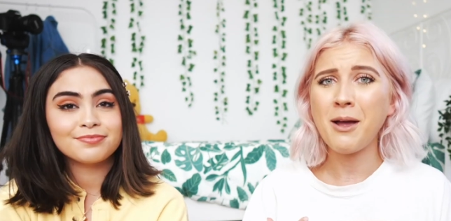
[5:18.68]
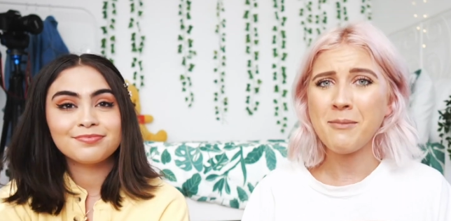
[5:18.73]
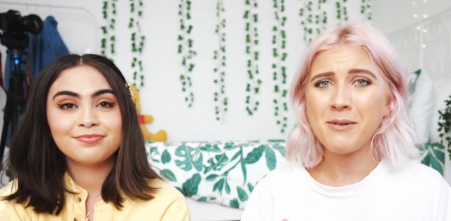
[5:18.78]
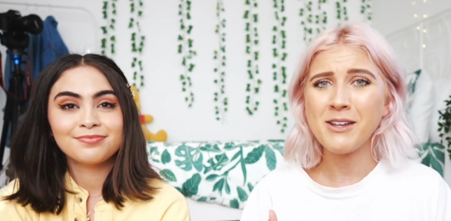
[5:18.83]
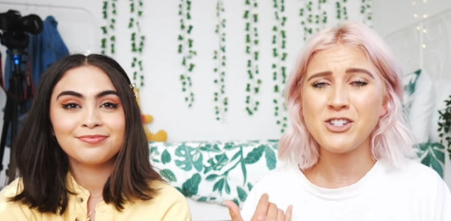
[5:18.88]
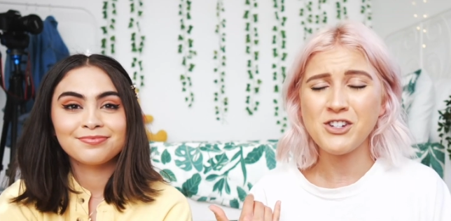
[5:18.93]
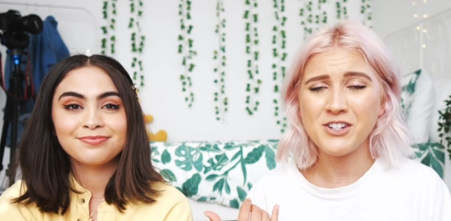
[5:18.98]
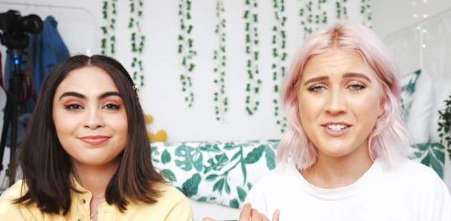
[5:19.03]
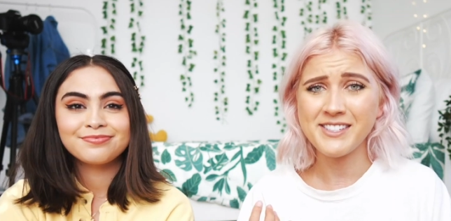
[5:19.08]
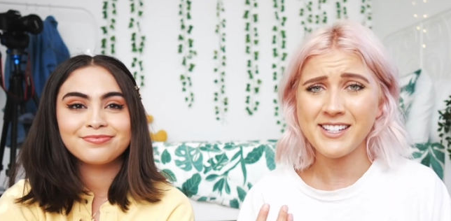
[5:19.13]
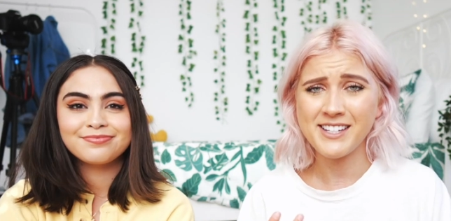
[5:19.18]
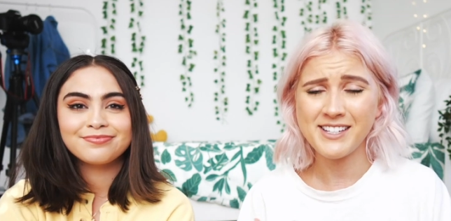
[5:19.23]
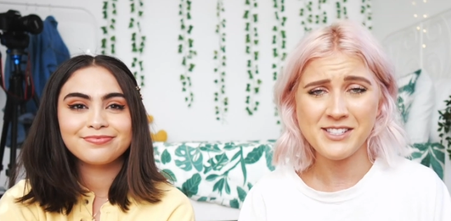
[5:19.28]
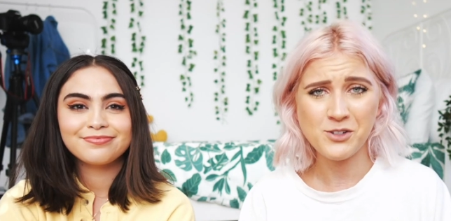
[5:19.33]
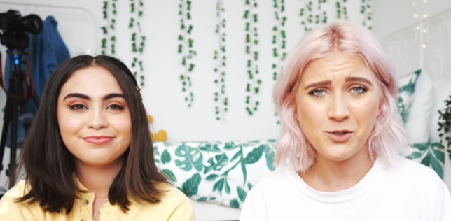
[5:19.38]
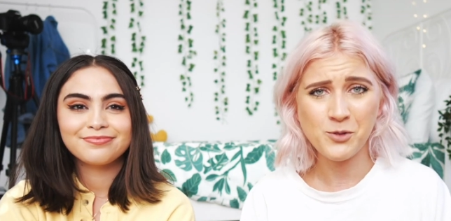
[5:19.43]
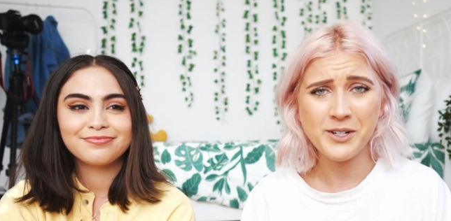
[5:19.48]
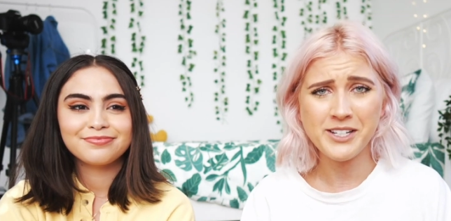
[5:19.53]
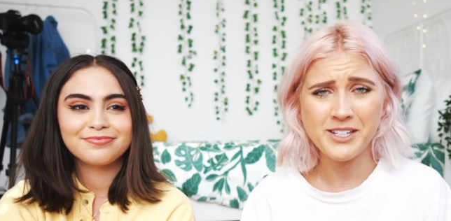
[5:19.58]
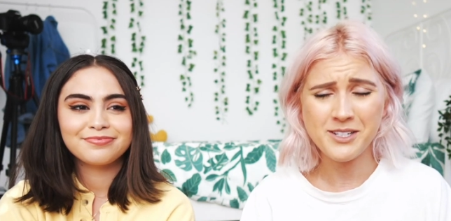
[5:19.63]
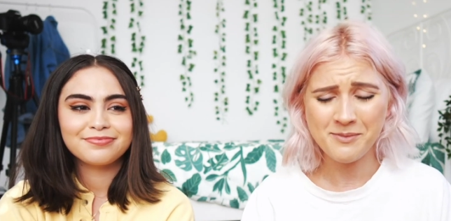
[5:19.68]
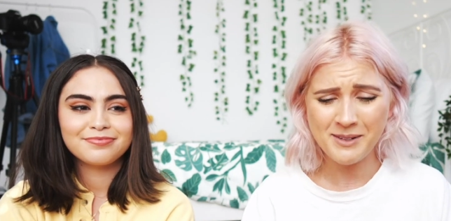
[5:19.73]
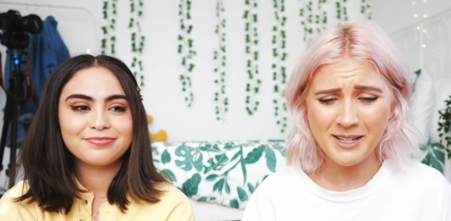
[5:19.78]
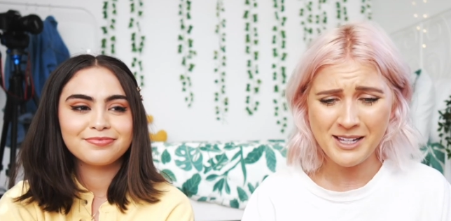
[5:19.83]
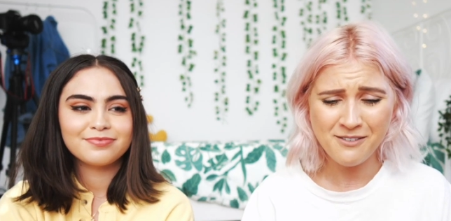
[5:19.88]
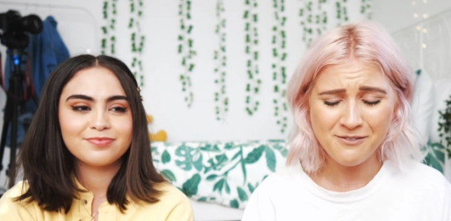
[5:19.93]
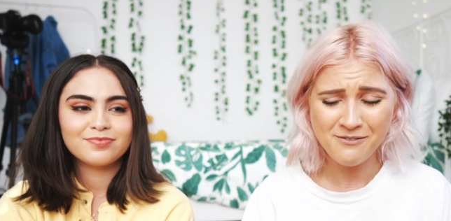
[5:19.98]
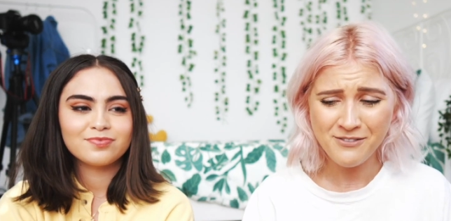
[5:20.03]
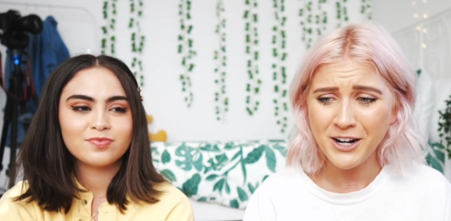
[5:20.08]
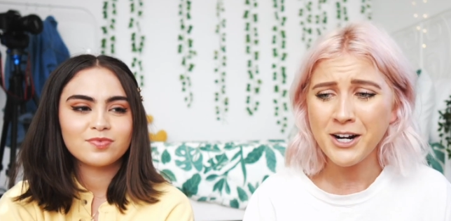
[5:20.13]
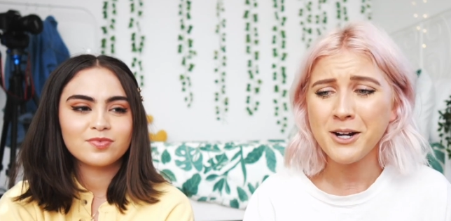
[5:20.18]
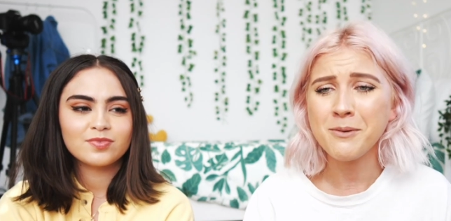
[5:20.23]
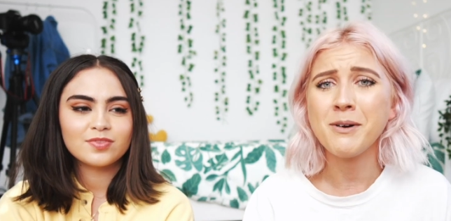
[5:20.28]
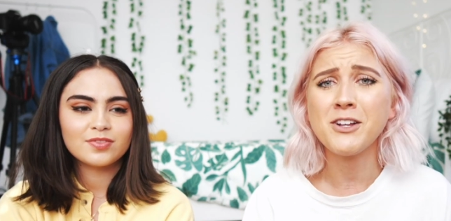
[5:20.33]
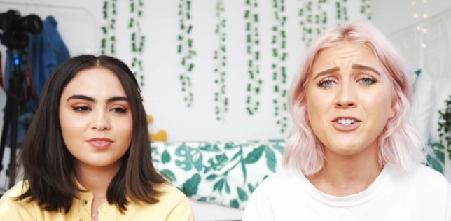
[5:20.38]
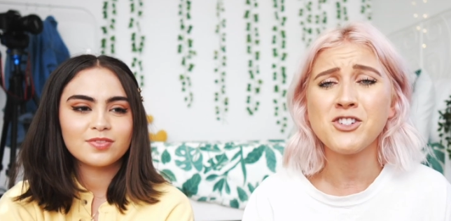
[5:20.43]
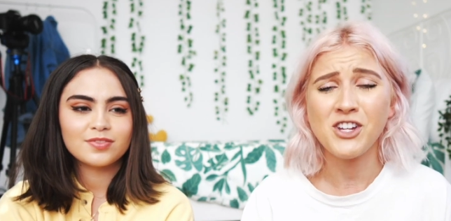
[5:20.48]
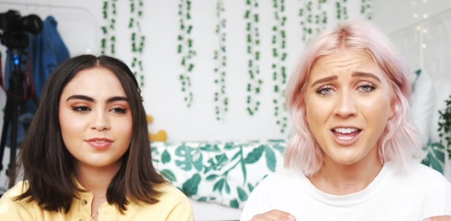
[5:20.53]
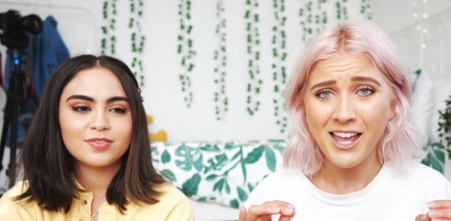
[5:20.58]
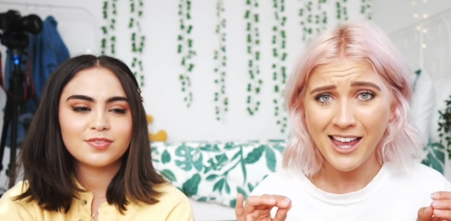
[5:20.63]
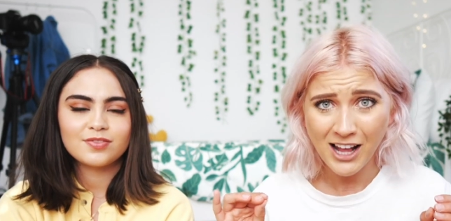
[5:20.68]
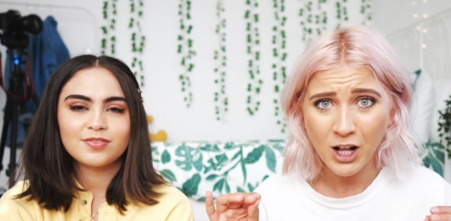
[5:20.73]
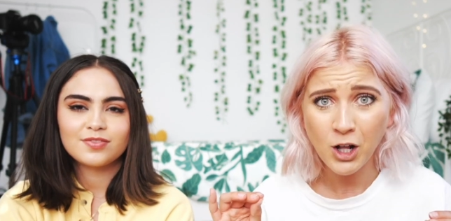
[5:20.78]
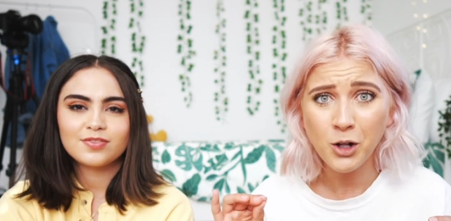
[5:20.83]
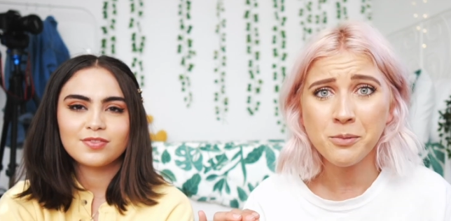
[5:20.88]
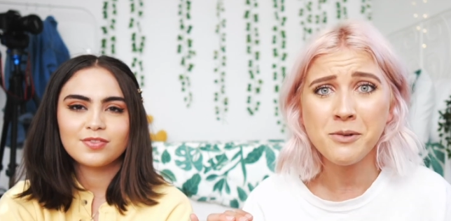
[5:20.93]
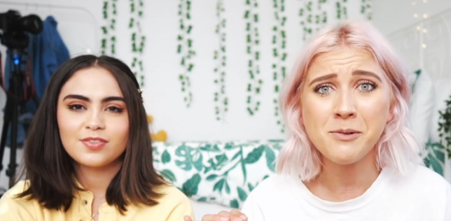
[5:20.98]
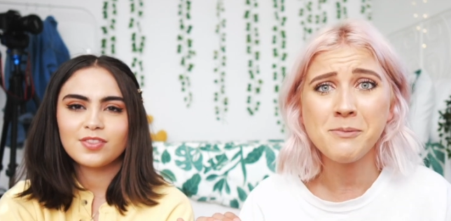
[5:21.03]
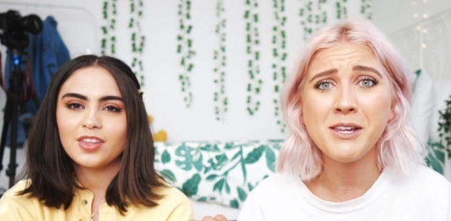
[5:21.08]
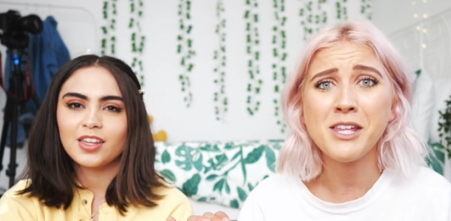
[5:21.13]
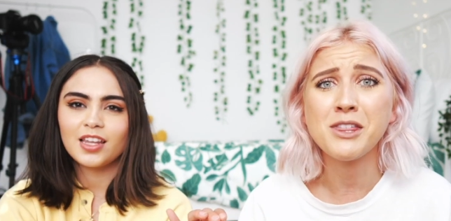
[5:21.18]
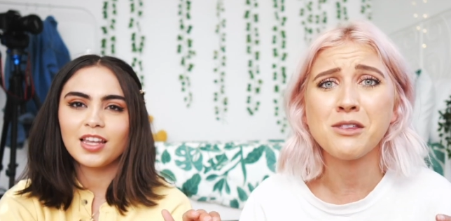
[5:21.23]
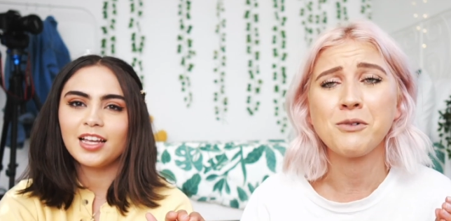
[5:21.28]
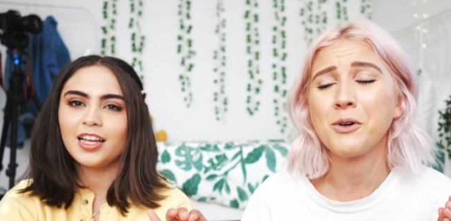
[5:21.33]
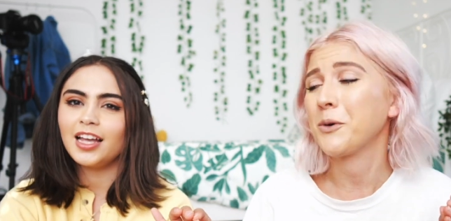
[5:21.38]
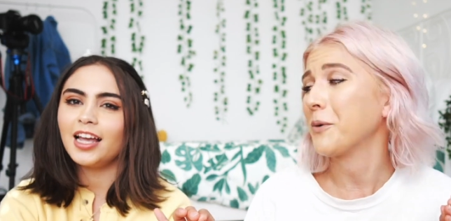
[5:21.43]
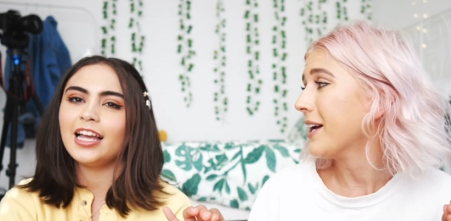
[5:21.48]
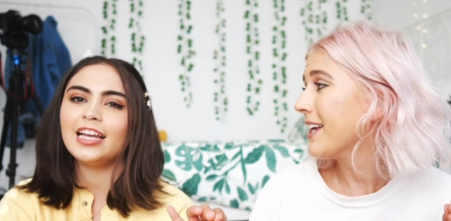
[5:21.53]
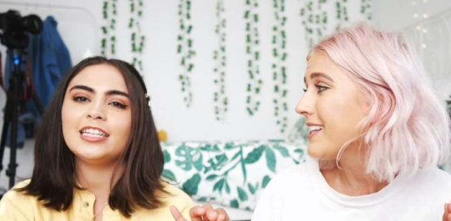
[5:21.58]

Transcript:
Speaker 1: I mean, Jessica's going to be very much helping me through